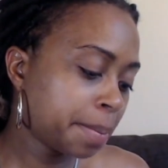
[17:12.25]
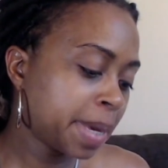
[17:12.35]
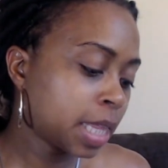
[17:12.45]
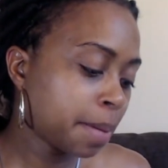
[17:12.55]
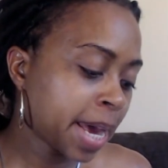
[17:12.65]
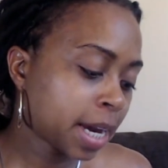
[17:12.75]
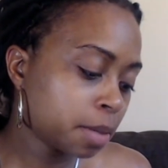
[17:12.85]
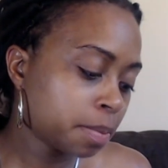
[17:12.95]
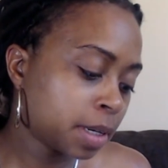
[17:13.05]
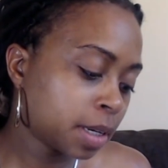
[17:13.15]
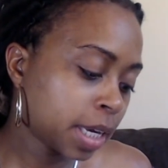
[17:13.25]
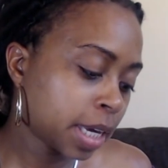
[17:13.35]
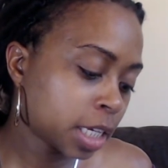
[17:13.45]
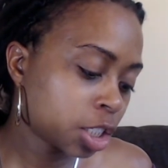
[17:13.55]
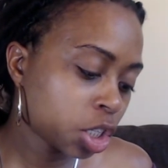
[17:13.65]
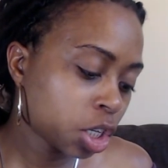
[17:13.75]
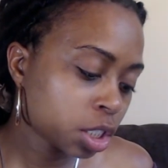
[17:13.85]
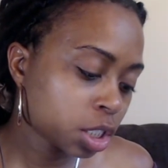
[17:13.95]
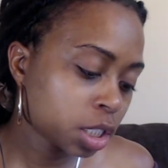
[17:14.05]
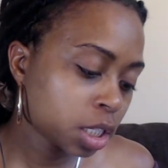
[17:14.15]
in the back of the book, he has
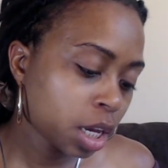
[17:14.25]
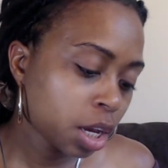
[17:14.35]
charts,